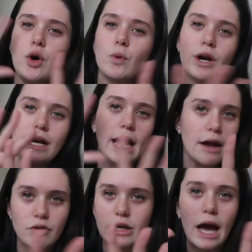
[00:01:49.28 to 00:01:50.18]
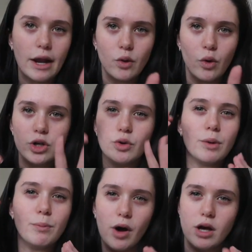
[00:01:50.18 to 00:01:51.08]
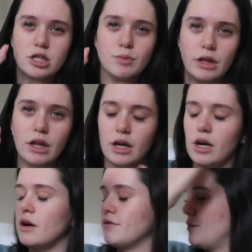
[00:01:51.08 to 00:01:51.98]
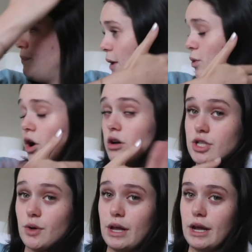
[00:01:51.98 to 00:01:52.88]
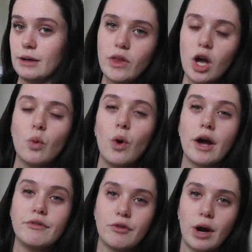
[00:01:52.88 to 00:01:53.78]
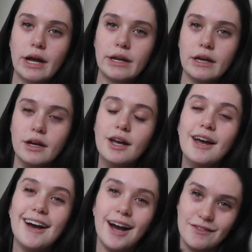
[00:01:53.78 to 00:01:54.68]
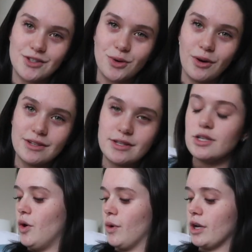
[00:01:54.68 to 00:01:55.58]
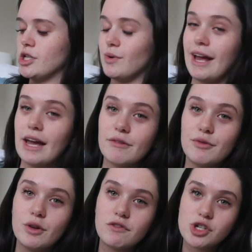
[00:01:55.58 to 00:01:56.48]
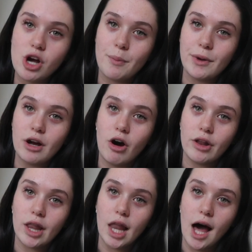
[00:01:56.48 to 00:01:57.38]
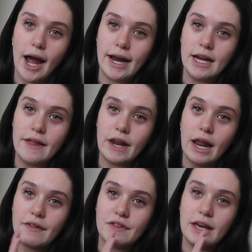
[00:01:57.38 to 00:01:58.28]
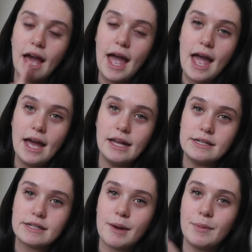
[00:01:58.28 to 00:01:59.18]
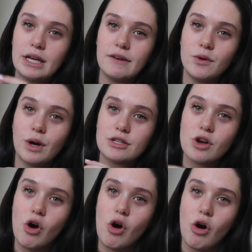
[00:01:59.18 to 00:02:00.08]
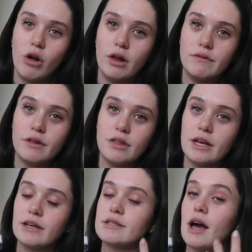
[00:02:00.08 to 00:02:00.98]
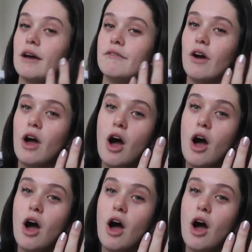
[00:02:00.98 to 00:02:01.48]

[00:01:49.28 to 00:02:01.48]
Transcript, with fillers: every category you can possibly think of, and we're also hitting a wide variety of stores. We're gonna do a handful of shopping online, and then at the end I'm gonna give you guys a haul of the things I've